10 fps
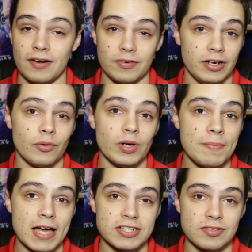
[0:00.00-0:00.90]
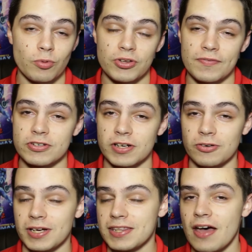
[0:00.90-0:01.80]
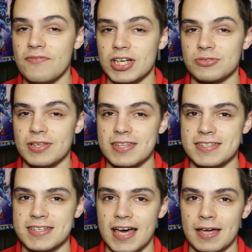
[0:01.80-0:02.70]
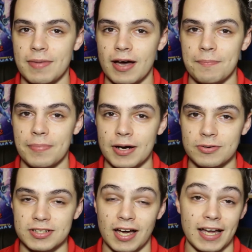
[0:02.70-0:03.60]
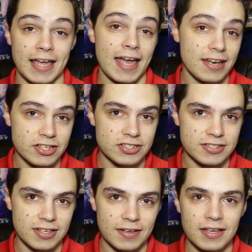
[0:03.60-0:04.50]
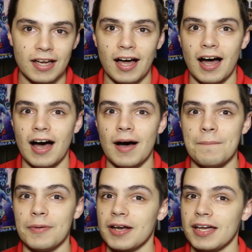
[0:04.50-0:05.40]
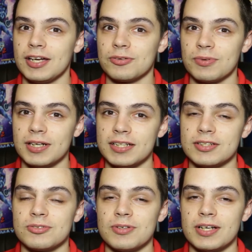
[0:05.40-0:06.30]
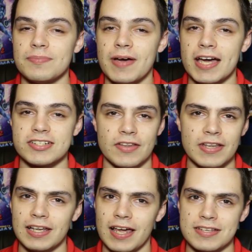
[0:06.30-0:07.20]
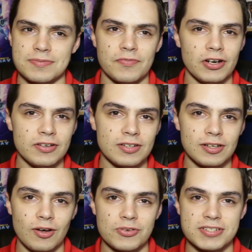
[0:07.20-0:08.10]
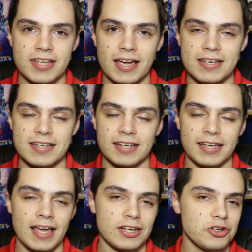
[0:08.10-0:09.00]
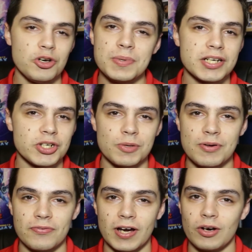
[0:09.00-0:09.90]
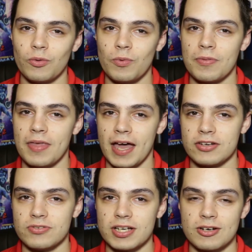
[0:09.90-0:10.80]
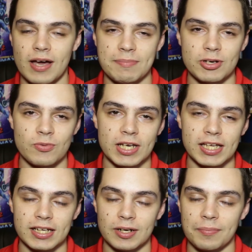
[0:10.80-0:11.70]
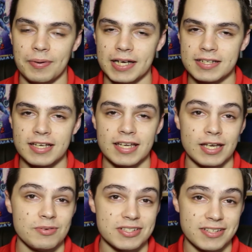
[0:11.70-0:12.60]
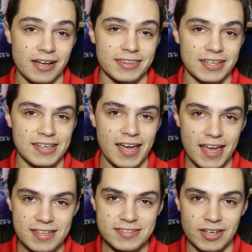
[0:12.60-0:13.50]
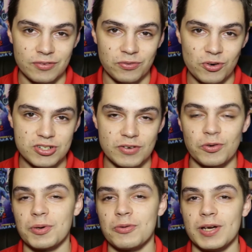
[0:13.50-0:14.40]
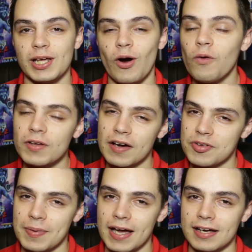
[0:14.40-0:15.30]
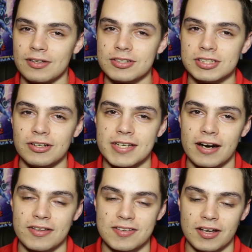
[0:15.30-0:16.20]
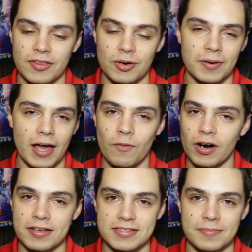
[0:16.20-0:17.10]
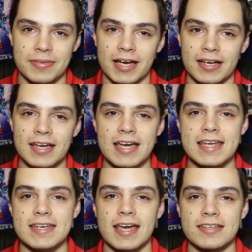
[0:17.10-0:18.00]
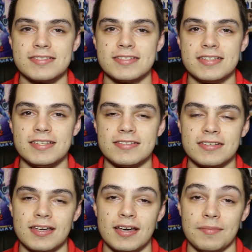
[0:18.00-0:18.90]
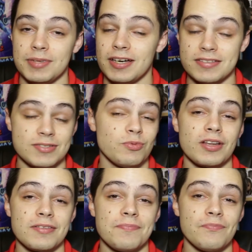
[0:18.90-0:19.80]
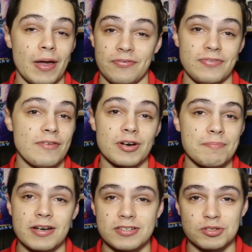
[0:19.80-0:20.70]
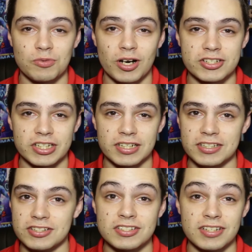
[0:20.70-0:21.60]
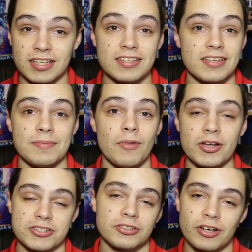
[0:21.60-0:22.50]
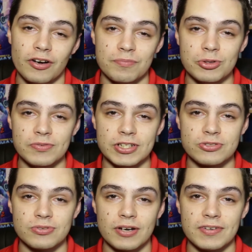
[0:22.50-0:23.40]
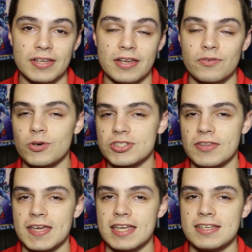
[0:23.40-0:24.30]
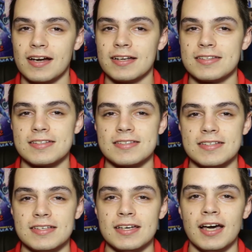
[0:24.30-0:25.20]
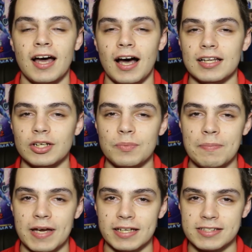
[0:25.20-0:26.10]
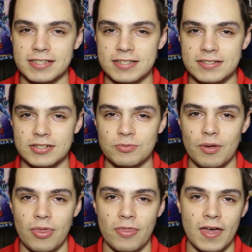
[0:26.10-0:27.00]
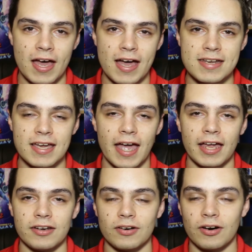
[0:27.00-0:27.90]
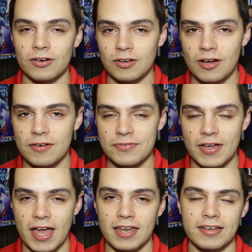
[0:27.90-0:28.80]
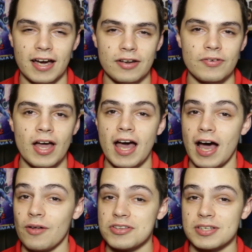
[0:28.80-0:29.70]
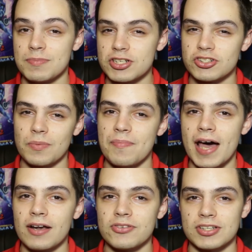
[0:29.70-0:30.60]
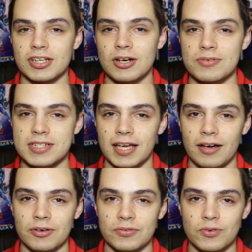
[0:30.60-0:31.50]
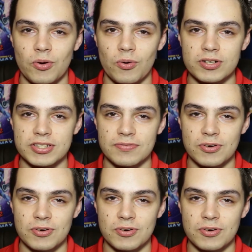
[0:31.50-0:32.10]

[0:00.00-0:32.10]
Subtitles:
in a rematch, and we'll see if Andreyko can get that victory this time about again, I should say. But a great match nonetheless. Very close, tight-knit. Again, could have been a tournament final with Andreyko and McWeeny here, but it was not the case. Unfortunate for McWeeny. Hopefully he comes back. Looks a little down his luck there, but I want to see him back next season, because he's one of my favorite competitors to watch, and he just is a monster of movie trivia. And then, of course, at the end, you got to see a little bit behind the scenes there with Thad and Harloff, and kind of how this commissioner battle is going to go down, of course.